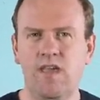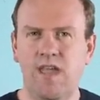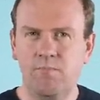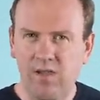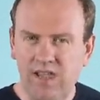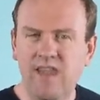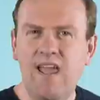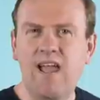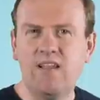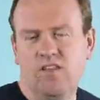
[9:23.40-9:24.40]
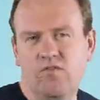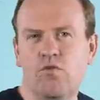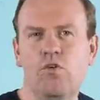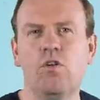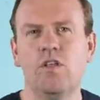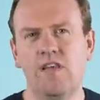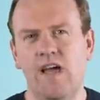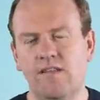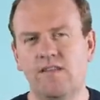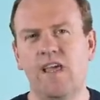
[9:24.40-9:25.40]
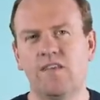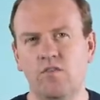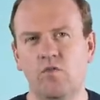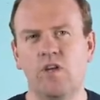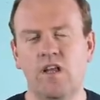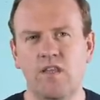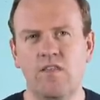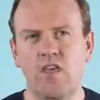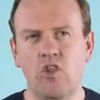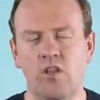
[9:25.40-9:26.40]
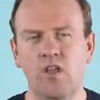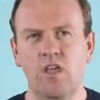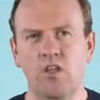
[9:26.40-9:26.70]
And play an active role in that as an organization